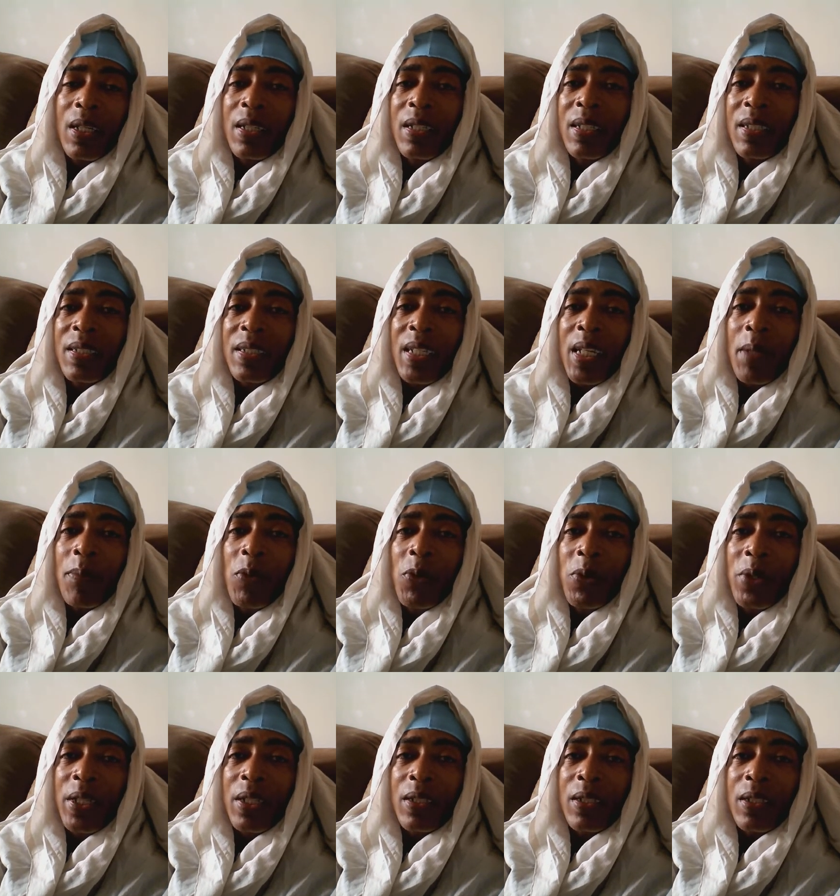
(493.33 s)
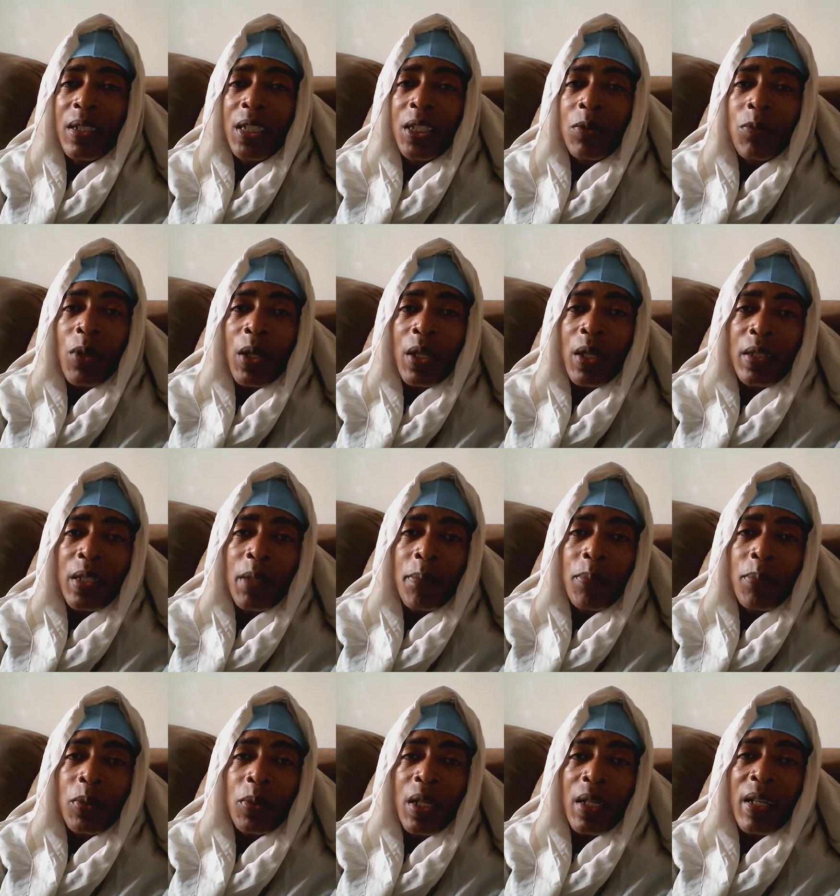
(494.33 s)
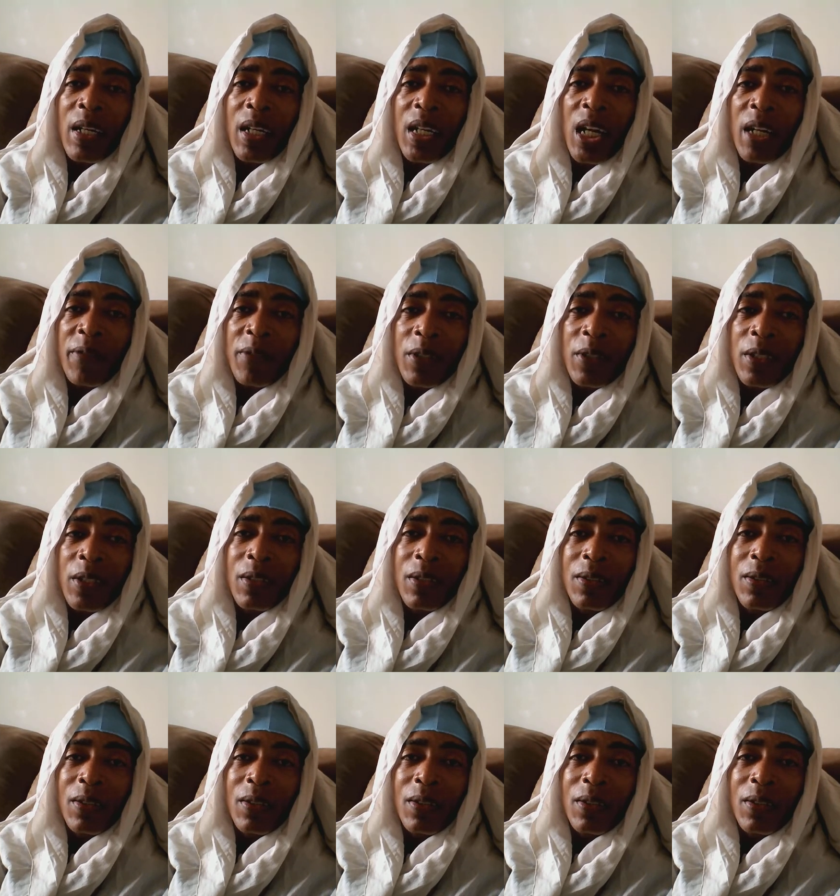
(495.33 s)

The same wreath is what they put on a coffin